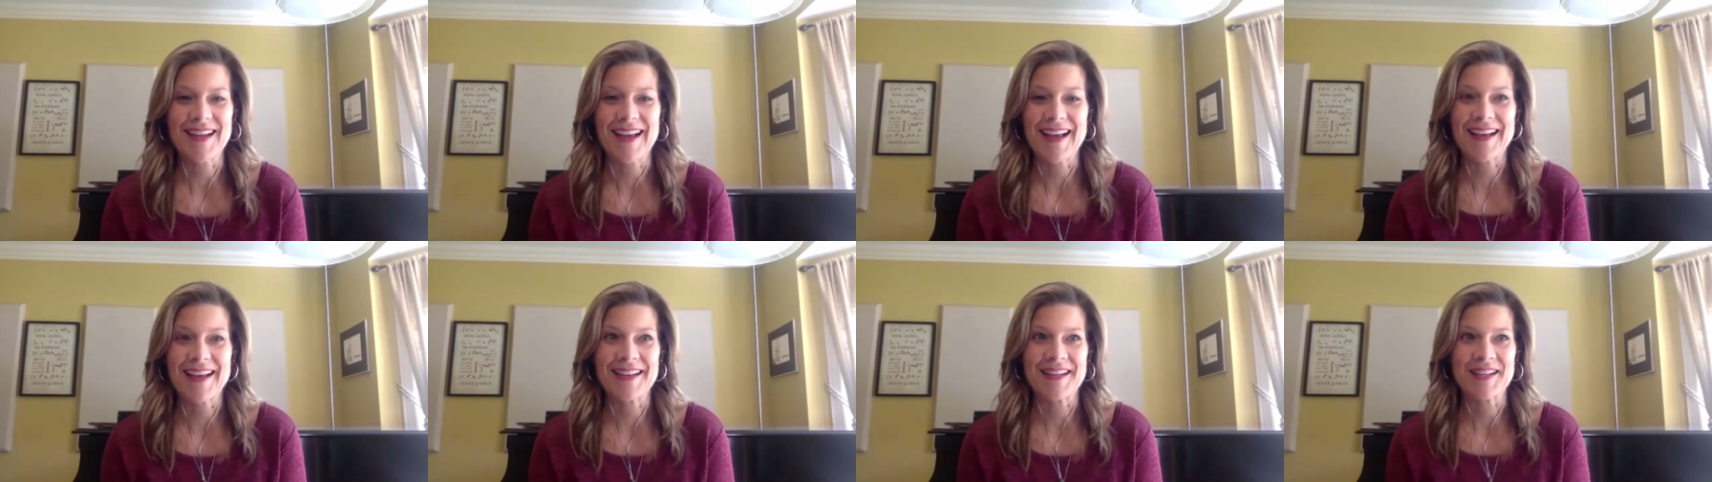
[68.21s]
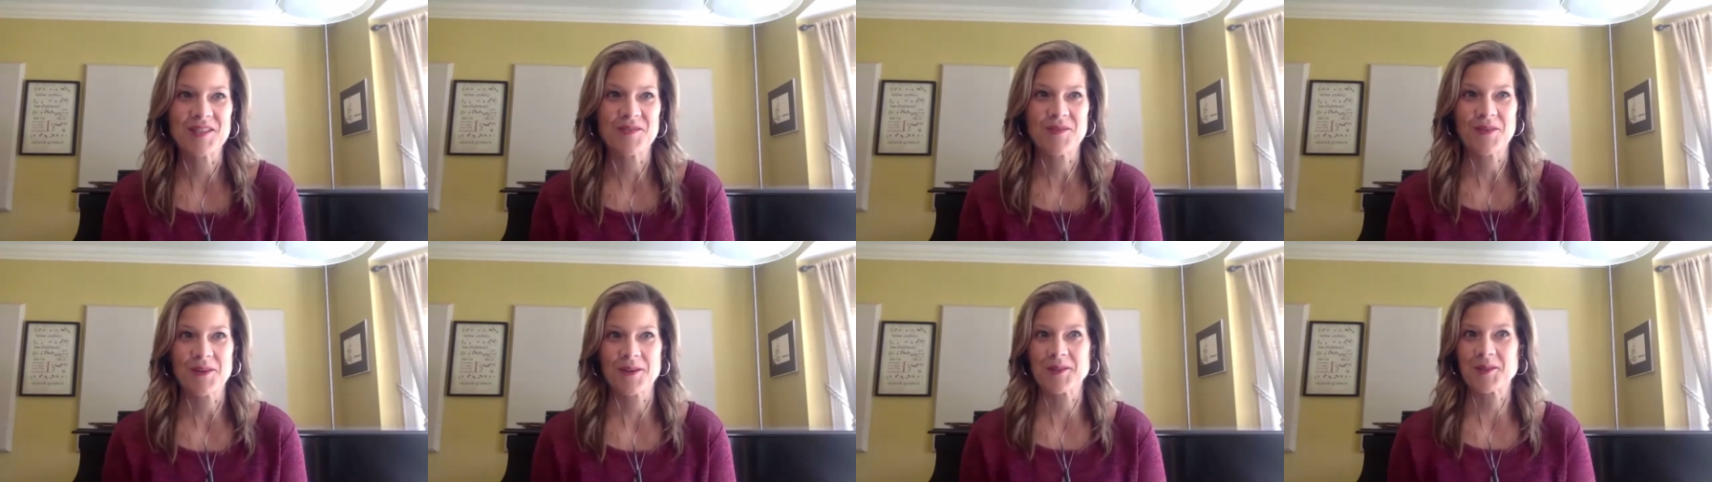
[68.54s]
and
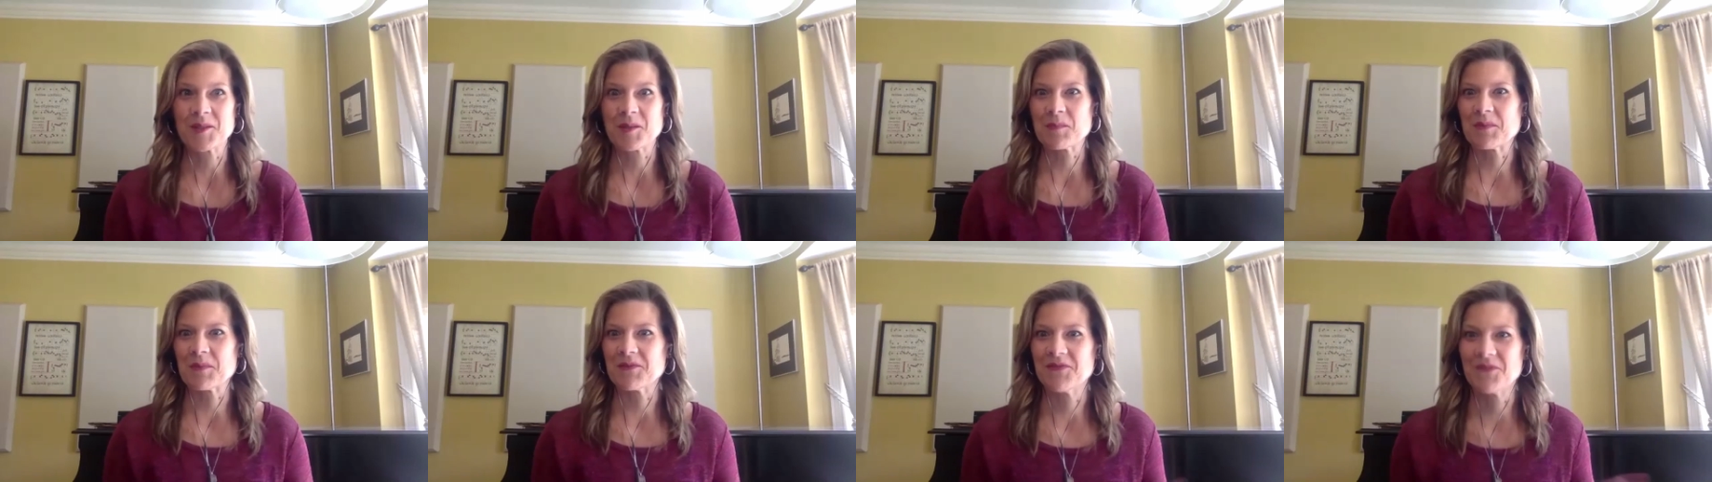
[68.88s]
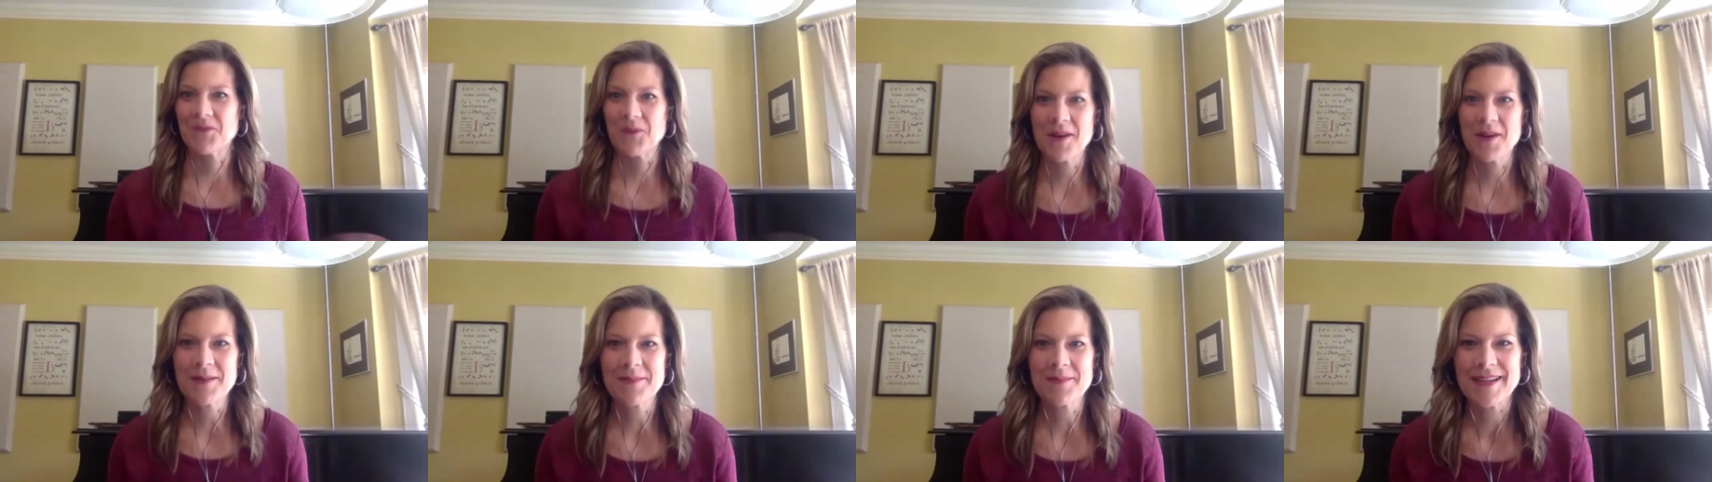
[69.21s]
as far as the
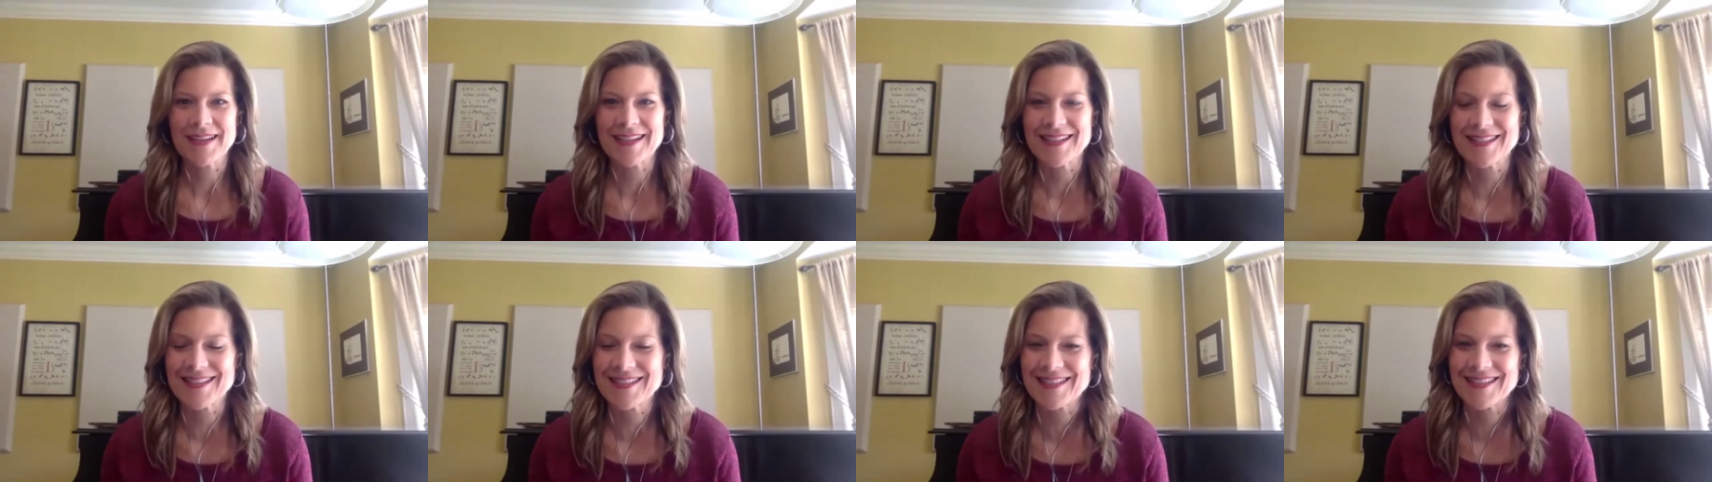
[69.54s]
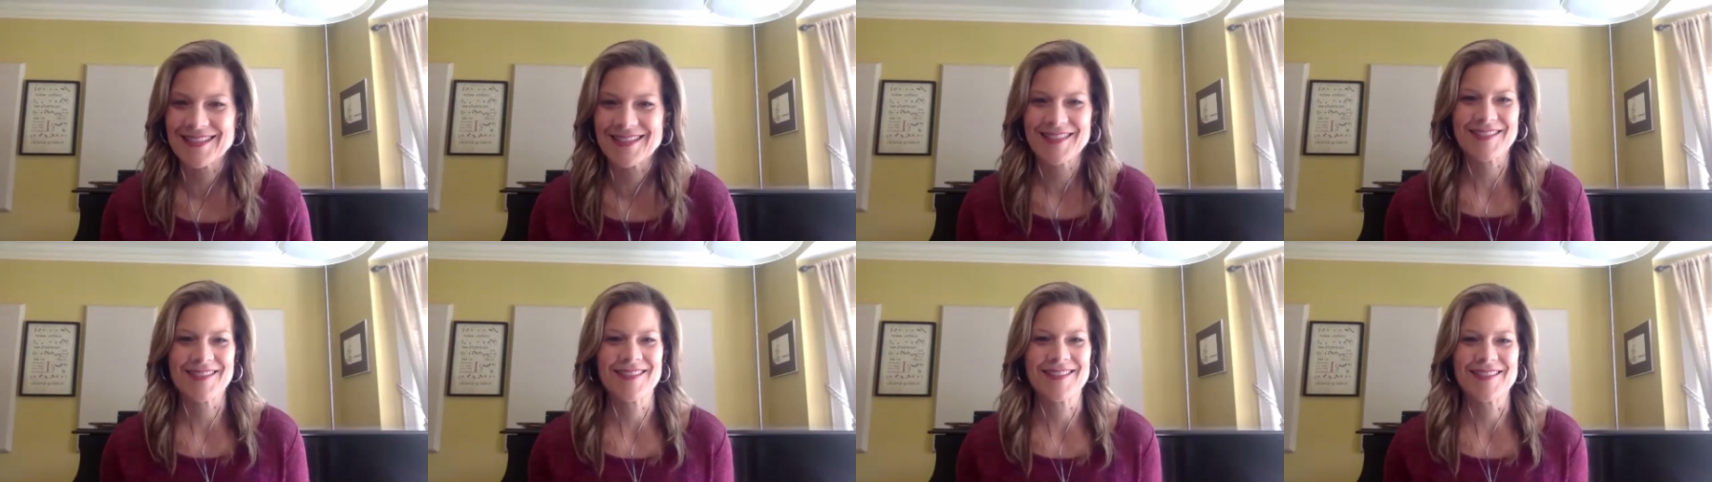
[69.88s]
performing is
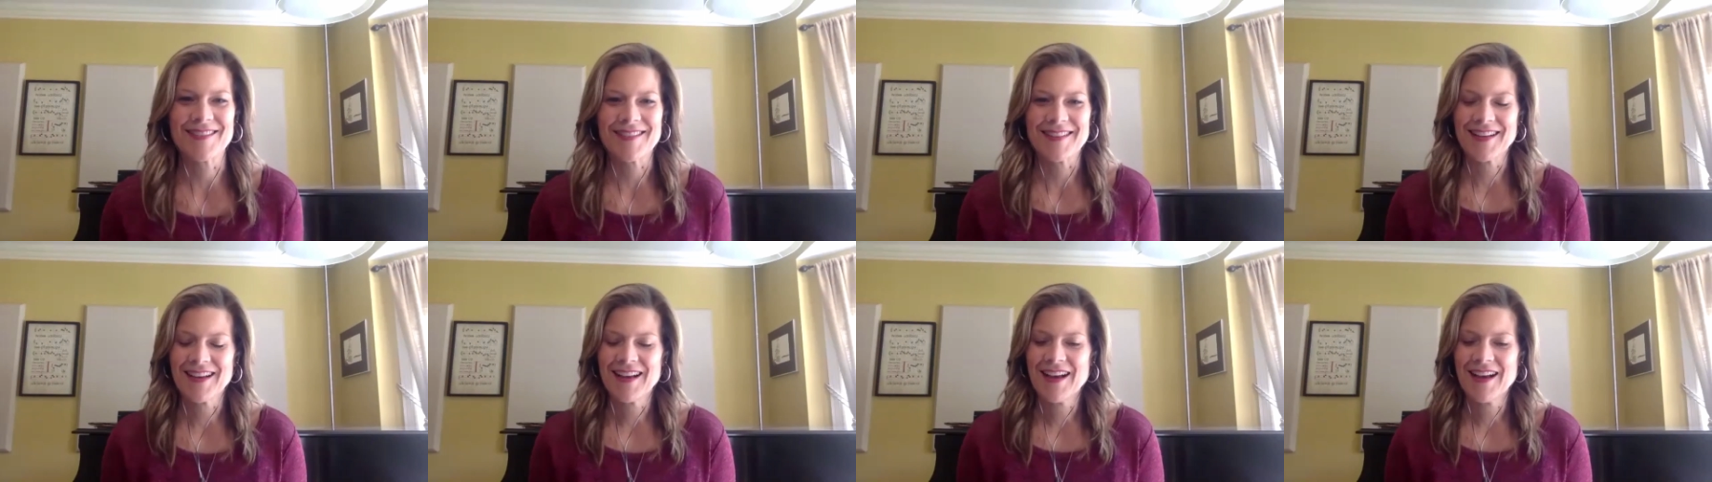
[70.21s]
concerned.